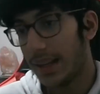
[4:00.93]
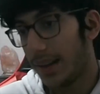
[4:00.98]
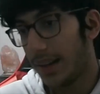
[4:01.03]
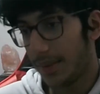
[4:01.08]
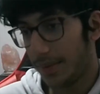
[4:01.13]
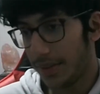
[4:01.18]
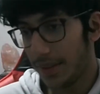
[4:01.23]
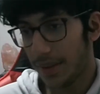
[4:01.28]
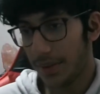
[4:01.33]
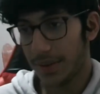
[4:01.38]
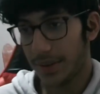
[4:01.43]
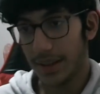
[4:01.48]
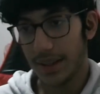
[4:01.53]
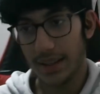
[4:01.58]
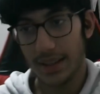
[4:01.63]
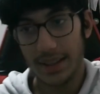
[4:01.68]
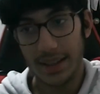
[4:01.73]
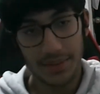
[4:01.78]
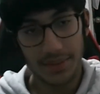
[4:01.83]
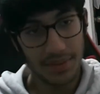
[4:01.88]
Feel free to
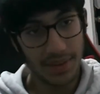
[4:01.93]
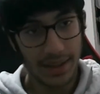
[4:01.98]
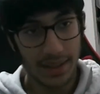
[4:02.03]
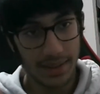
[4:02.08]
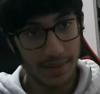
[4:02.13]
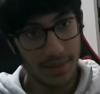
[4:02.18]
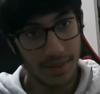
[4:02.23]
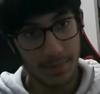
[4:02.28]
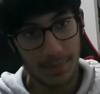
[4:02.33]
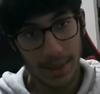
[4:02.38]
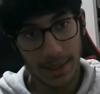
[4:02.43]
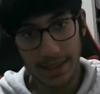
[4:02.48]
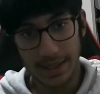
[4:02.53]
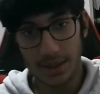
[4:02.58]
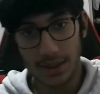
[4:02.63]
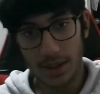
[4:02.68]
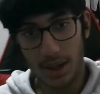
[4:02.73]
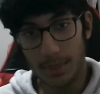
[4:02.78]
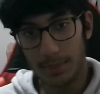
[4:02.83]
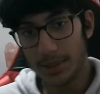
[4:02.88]
leave any feedback in
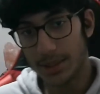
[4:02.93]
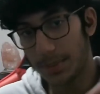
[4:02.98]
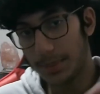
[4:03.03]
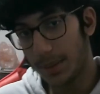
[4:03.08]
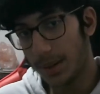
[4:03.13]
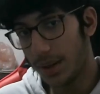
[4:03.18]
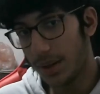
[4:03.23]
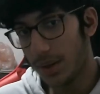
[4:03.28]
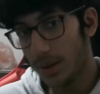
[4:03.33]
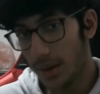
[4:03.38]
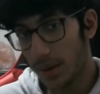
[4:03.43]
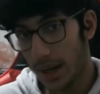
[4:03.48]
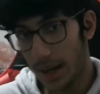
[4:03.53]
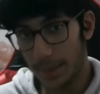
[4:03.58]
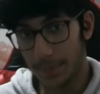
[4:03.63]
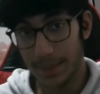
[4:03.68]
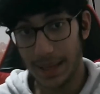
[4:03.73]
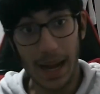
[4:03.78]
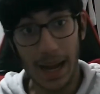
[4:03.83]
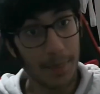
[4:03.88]
the comments below.
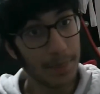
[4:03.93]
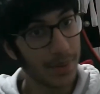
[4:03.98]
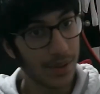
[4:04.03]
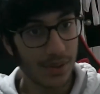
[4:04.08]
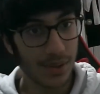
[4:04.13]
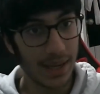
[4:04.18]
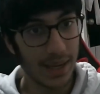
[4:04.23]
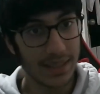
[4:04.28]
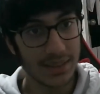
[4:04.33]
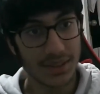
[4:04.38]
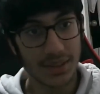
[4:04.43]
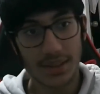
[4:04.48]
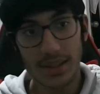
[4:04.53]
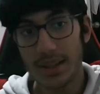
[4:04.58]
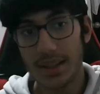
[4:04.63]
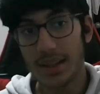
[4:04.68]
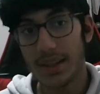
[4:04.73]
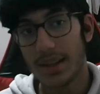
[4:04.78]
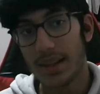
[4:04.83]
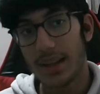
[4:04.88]
I'll be happy to answer
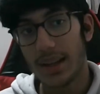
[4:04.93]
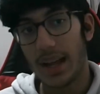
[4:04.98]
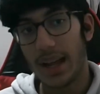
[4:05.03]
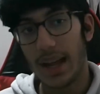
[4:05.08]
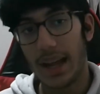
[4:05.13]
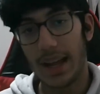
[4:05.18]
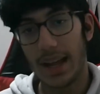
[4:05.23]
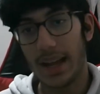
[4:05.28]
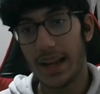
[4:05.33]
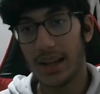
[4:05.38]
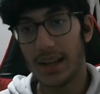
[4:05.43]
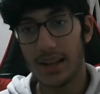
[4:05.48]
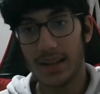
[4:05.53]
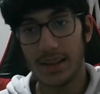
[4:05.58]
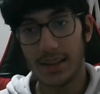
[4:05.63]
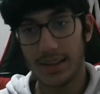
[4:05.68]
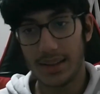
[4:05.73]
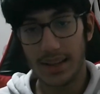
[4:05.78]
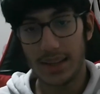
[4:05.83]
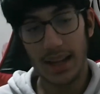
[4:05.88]
it.
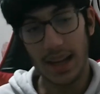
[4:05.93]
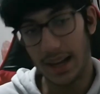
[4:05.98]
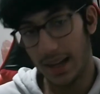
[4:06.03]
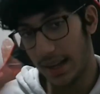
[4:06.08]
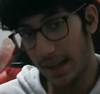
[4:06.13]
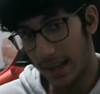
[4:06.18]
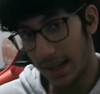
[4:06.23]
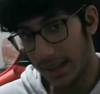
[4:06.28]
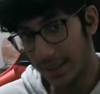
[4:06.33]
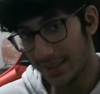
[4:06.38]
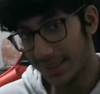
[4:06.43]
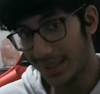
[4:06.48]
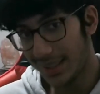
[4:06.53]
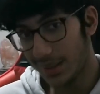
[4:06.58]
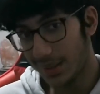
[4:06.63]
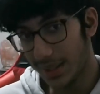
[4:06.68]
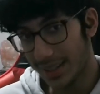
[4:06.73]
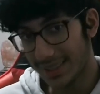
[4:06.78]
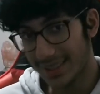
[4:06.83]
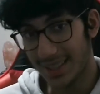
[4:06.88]
And yeah, I'll see
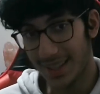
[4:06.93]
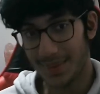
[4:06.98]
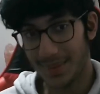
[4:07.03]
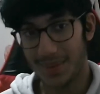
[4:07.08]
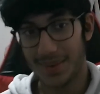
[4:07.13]
you next time.